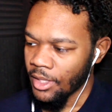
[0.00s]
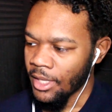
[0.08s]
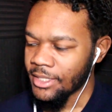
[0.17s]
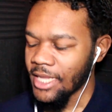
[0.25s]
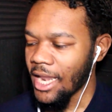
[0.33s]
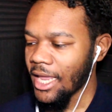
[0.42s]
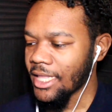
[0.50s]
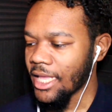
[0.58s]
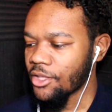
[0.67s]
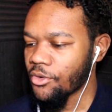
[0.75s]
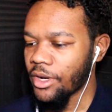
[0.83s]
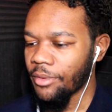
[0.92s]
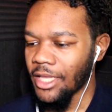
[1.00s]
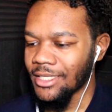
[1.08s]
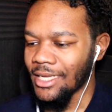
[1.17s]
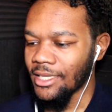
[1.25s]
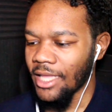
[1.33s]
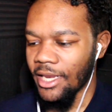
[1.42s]
It's not like they're doing it because
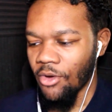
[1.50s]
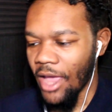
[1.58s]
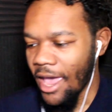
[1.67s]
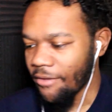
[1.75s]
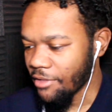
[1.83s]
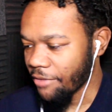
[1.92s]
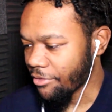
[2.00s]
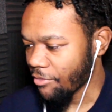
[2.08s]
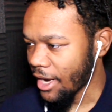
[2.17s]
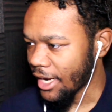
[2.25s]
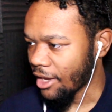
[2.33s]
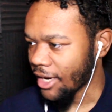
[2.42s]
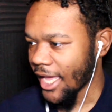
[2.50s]
they they don't have nothing right now.